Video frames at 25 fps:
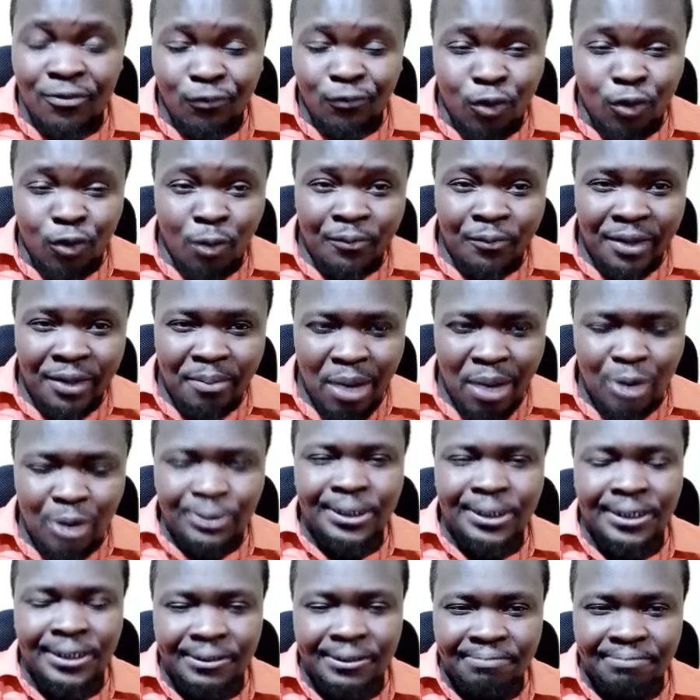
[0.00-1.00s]
from the
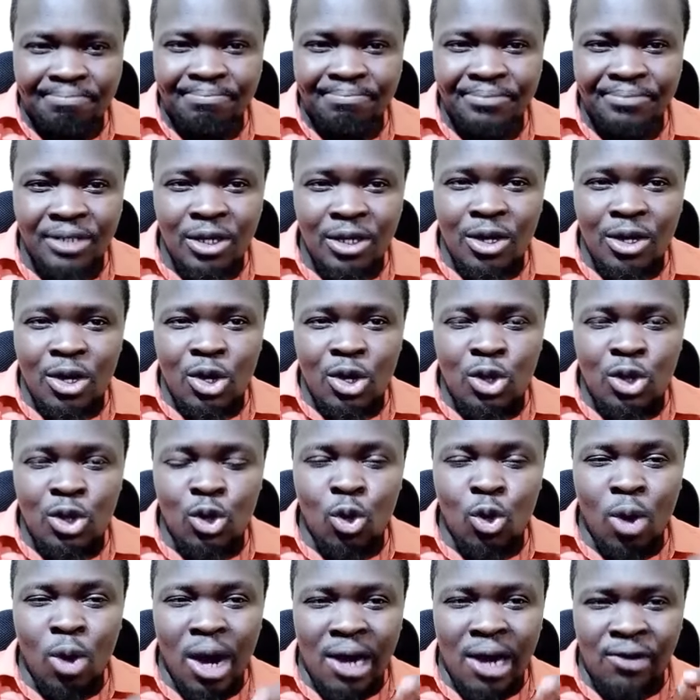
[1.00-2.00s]
mountain,
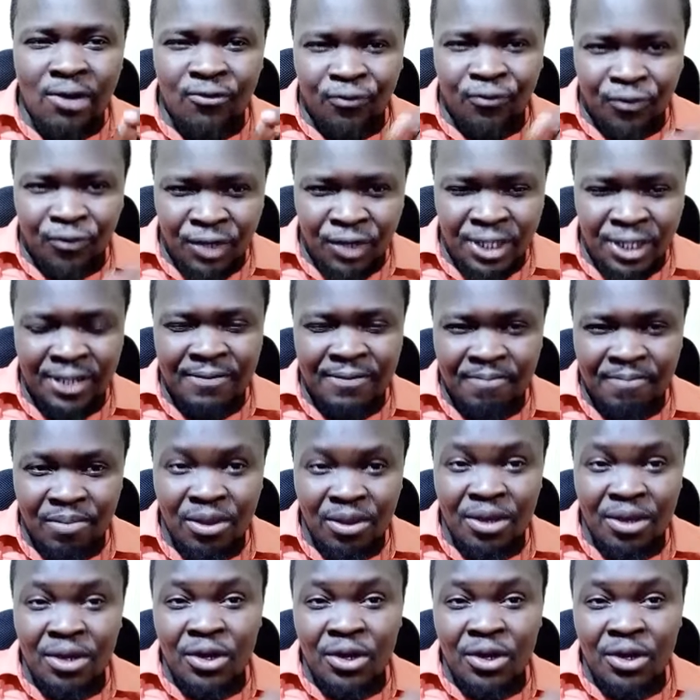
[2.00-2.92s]
you are free